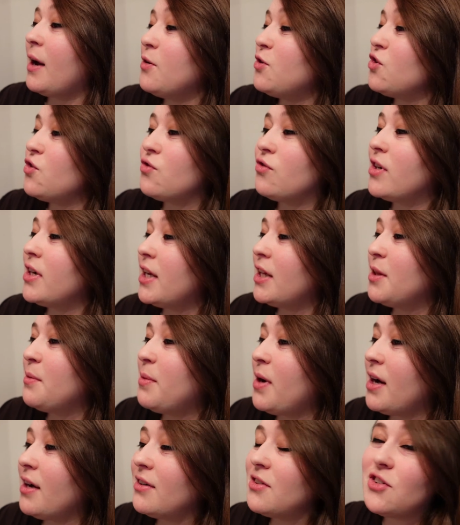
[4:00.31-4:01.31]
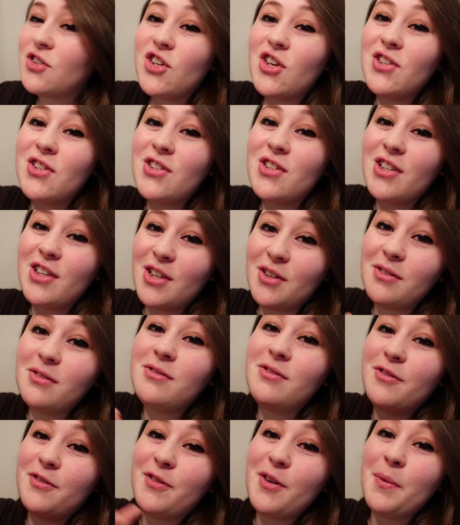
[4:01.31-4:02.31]
was just reading the box, just, you know,
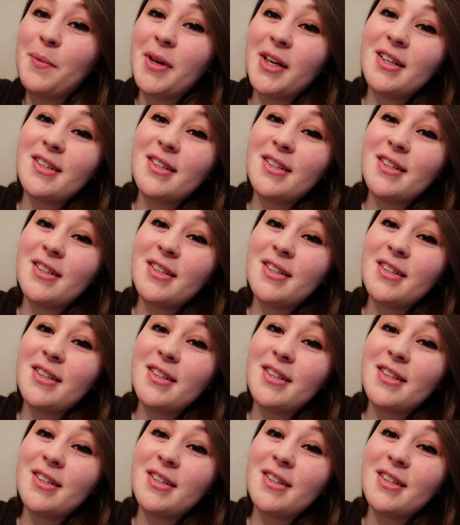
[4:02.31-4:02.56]
filming